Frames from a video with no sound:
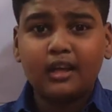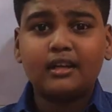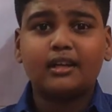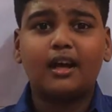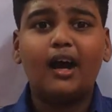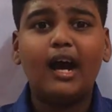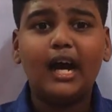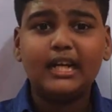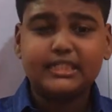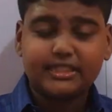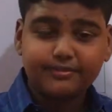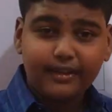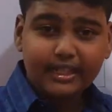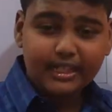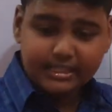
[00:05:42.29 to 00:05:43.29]
cars,
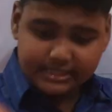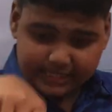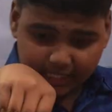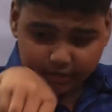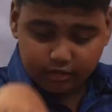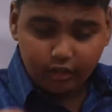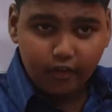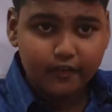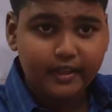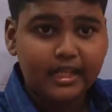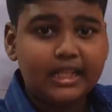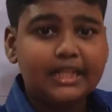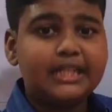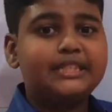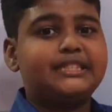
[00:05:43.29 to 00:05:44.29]
vehicles can go
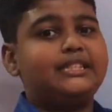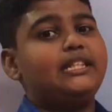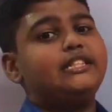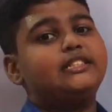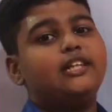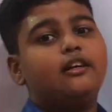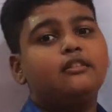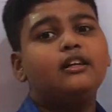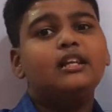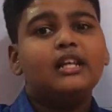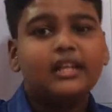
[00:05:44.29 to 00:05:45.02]
very easily down.